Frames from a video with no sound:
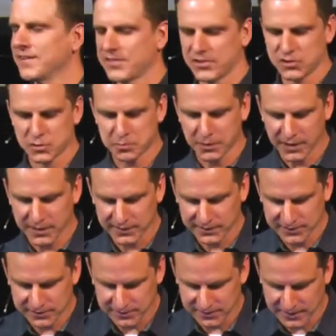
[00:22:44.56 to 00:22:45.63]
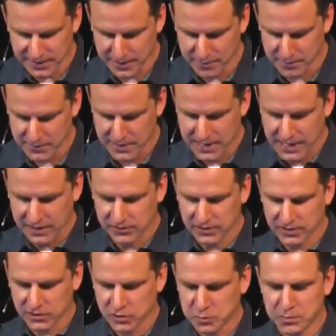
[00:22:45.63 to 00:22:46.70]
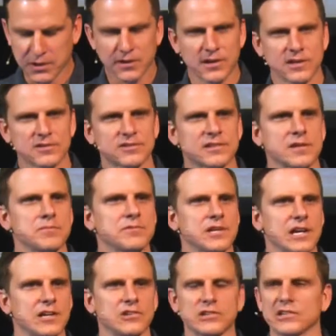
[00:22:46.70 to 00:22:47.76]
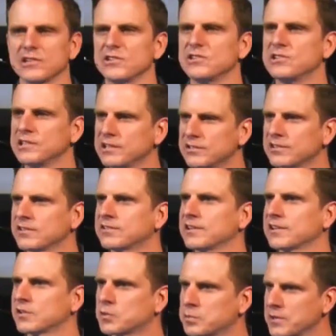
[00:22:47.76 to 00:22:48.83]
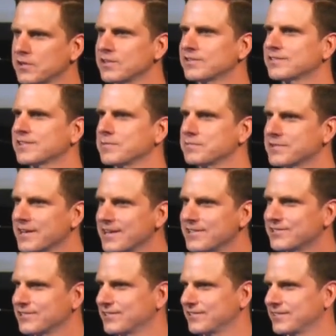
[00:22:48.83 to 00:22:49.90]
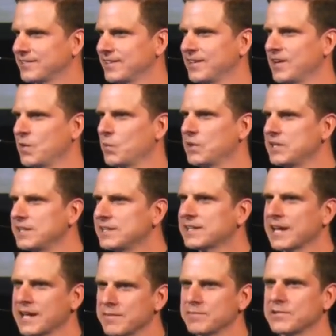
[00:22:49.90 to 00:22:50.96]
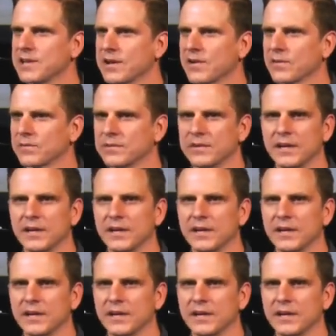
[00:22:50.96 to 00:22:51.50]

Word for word: The spotless lamb. As he experienced temptation, Jesus experienced temptation when he came down.